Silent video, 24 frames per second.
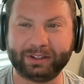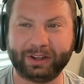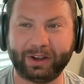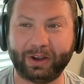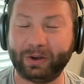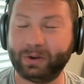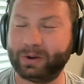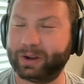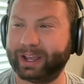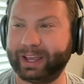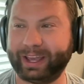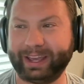
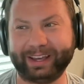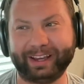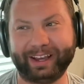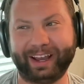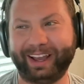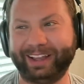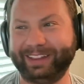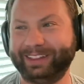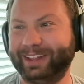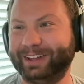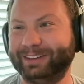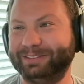Okay,
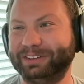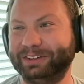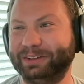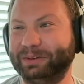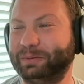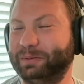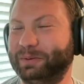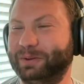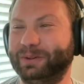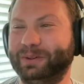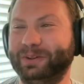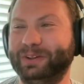I love it.
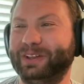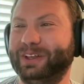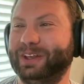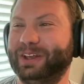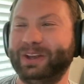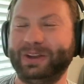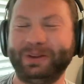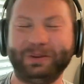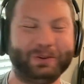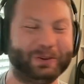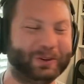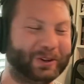We'll
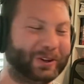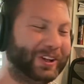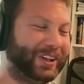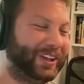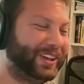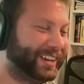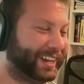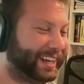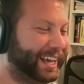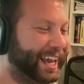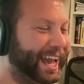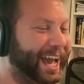
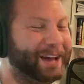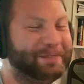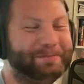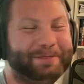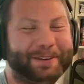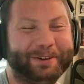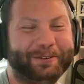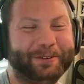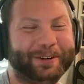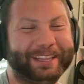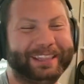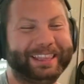cap
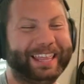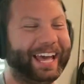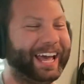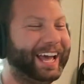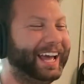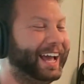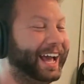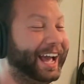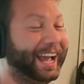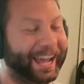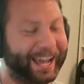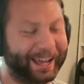it with
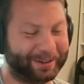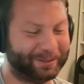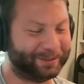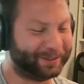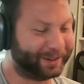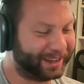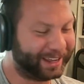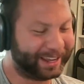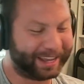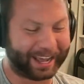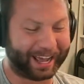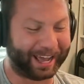that. I have
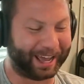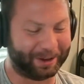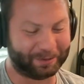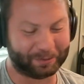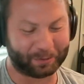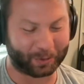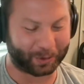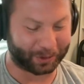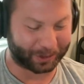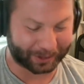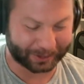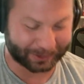
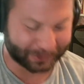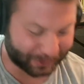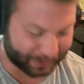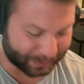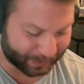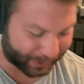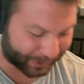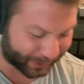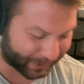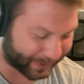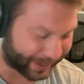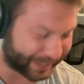one or two
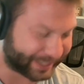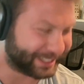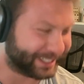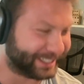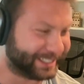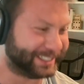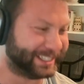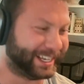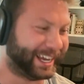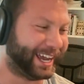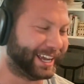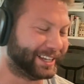more
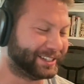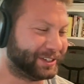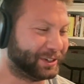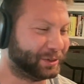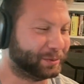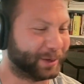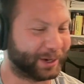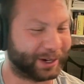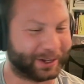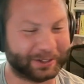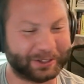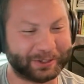questions to ask you,
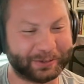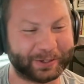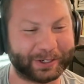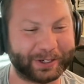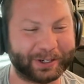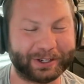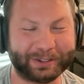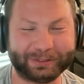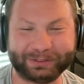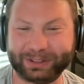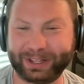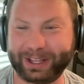but I'll do it
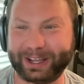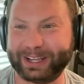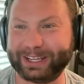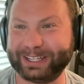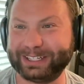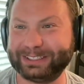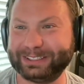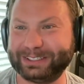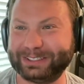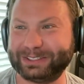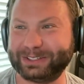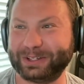
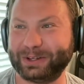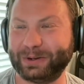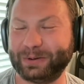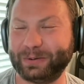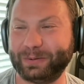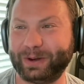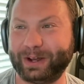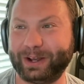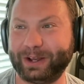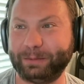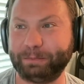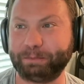offline.
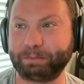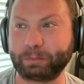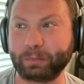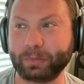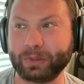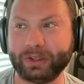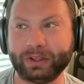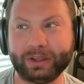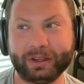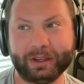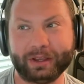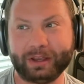So
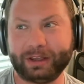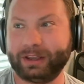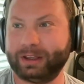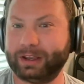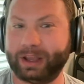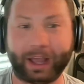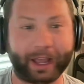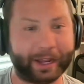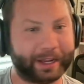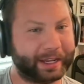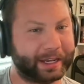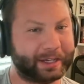
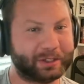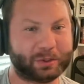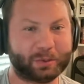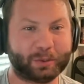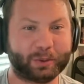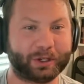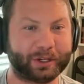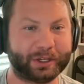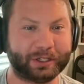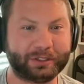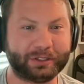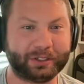I guess
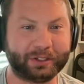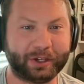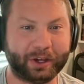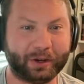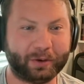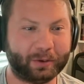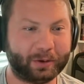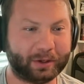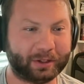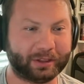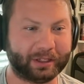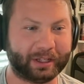we're good to
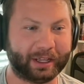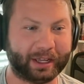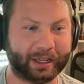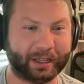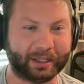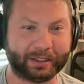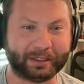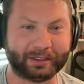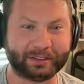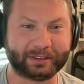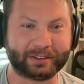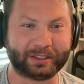go on
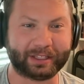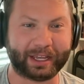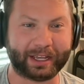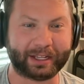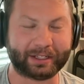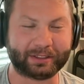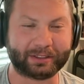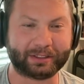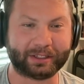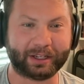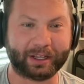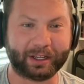that. Is
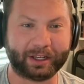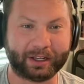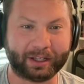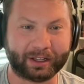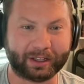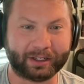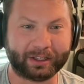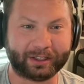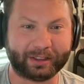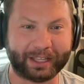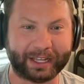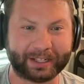that
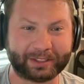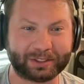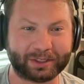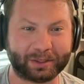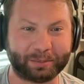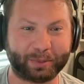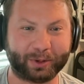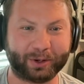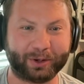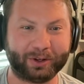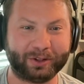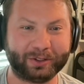that's the
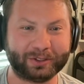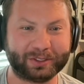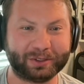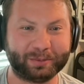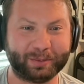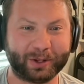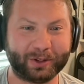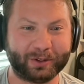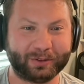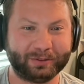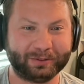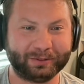pearl,
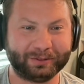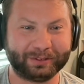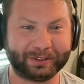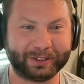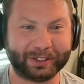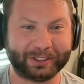Simone?